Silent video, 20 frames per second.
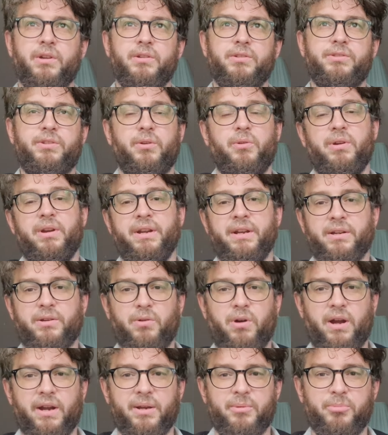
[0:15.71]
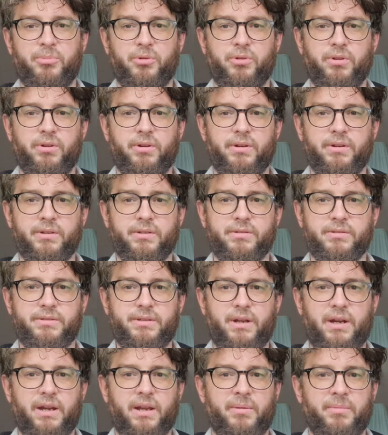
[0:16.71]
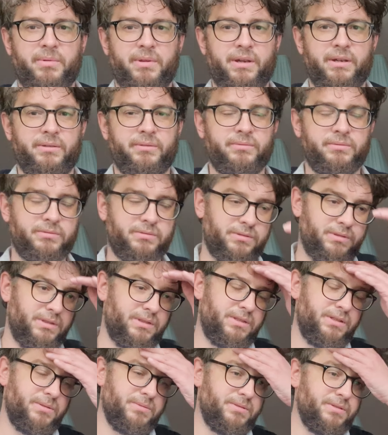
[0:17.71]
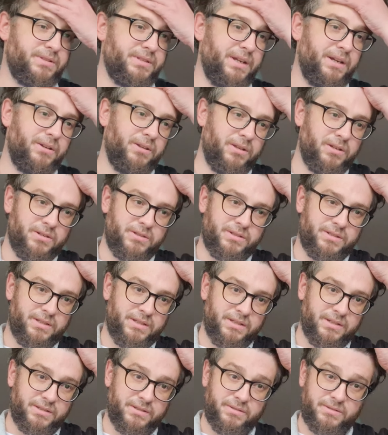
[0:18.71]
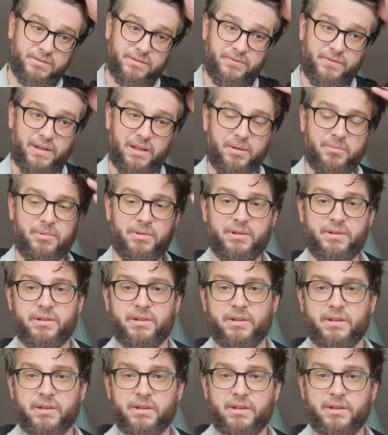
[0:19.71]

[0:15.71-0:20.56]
So we're in a quite an important time now in terms of technological development.